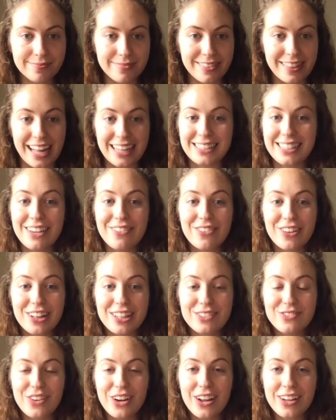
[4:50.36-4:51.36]
That's it for
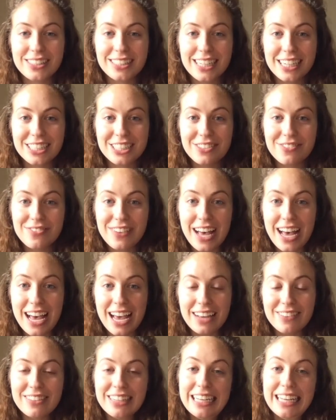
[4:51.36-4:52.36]
this video in section
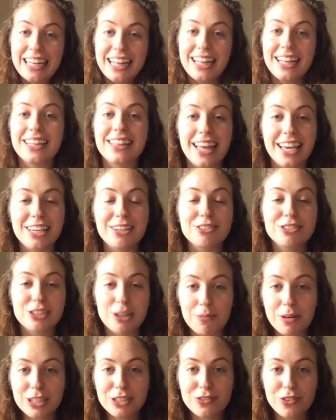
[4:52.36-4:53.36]
5. Thank you so
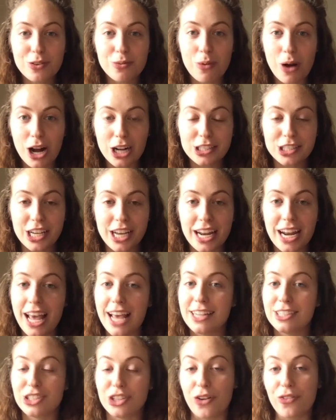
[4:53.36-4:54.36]
much for watching,
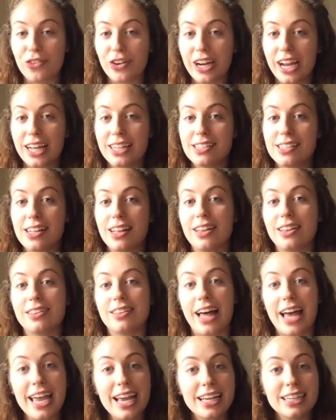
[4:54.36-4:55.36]
and don't forget to
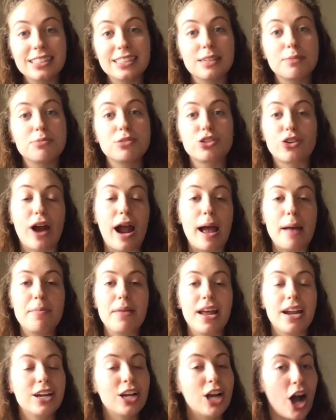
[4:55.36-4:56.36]
like, subscribe,
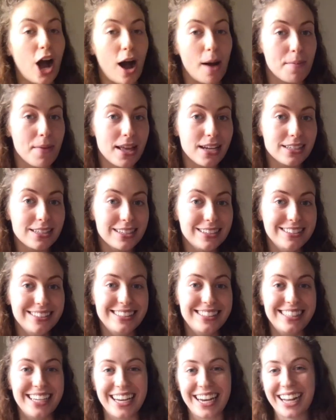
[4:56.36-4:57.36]
and comment.
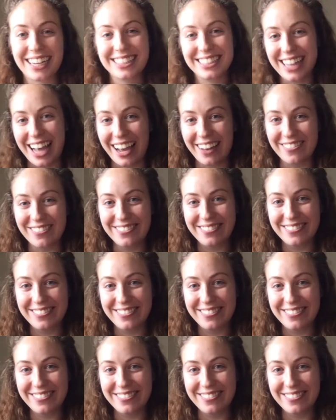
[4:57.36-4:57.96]
See you next time.